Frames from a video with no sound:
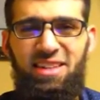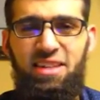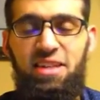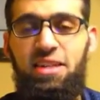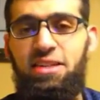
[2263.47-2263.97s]

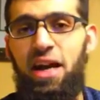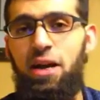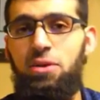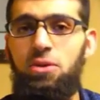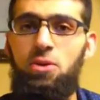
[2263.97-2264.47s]
is
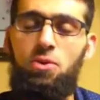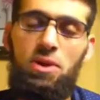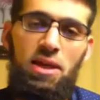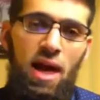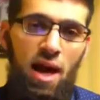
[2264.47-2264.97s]
how you
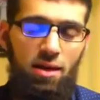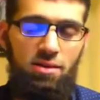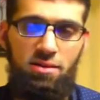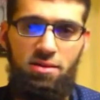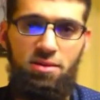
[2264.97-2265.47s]

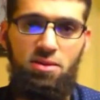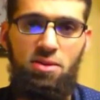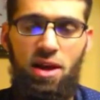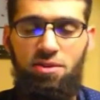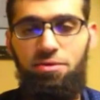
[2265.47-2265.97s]
react to
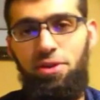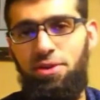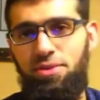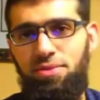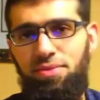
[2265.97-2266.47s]
that fear.
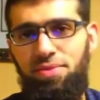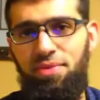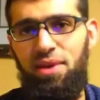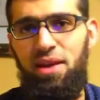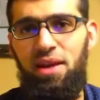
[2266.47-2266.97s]

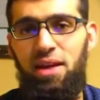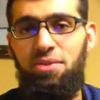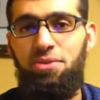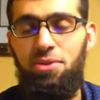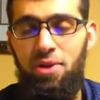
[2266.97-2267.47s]
And
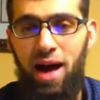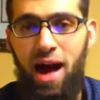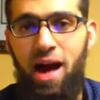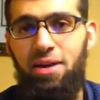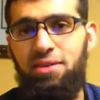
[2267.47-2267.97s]
if you
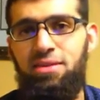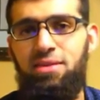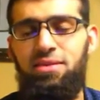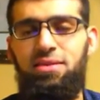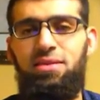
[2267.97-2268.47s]
act
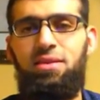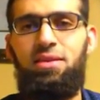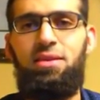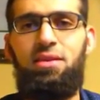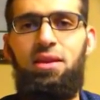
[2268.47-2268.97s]

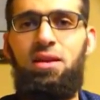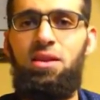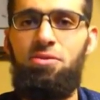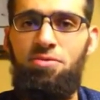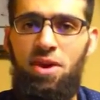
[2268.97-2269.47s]
in the
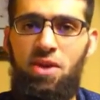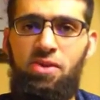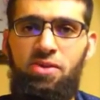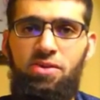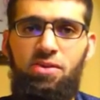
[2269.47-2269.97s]

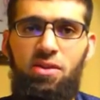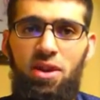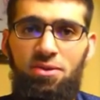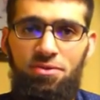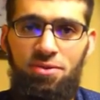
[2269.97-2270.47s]
face
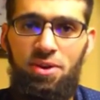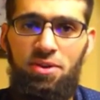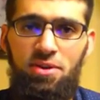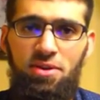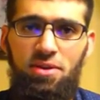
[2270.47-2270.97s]
of
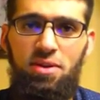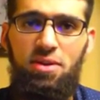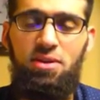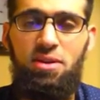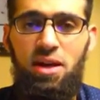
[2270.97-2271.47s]
fear,
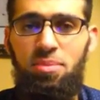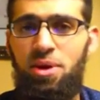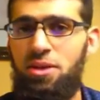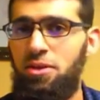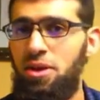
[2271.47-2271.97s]
then by
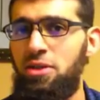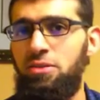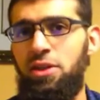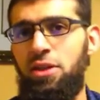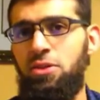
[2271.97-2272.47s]
the grace of
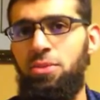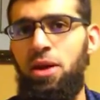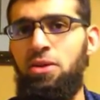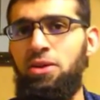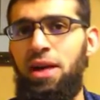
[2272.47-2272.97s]
Allah
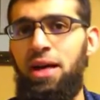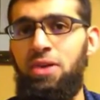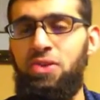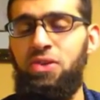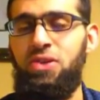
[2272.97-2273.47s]
subhanahu wa ta'ala,
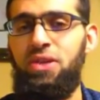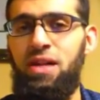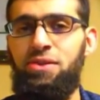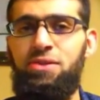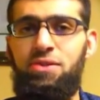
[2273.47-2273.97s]

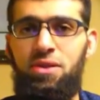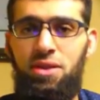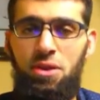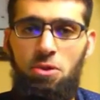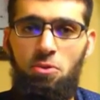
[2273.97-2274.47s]
success
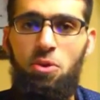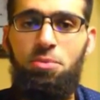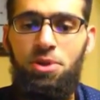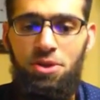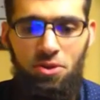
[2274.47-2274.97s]
will
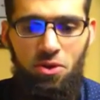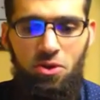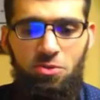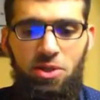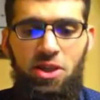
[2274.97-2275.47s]
be
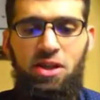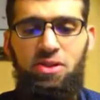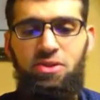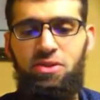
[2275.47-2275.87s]
yours. Because